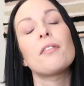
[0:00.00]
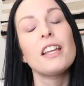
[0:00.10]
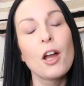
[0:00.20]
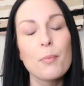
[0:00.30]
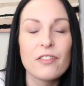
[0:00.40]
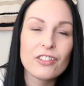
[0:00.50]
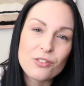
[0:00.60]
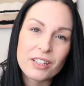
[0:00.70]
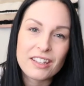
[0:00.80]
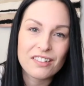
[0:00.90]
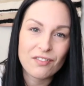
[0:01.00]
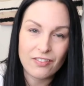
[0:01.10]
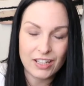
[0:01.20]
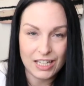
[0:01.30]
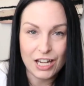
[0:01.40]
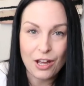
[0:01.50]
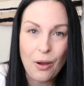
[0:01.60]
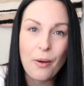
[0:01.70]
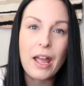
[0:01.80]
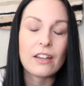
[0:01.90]
I really hope you've enjoyed this
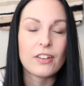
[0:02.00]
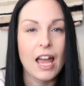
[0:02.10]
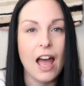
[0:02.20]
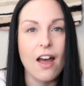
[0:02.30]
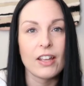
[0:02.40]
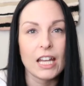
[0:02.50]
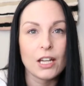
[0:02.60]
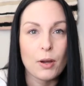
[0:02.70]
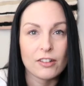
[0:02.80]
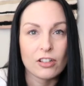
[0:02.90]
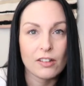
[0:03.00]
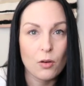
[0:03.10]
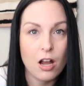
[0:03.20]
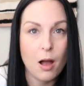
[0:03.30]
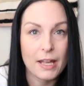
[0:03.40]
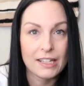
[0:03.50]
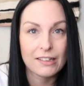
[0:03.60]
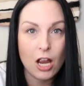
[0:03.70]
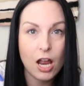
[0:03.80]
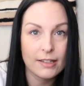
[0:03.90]
video, and if you have any questions or
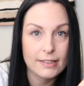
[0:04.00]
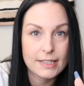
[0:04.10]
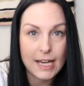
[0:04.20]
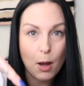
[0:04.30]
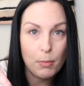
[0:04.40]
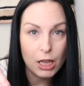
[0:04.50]
comments, down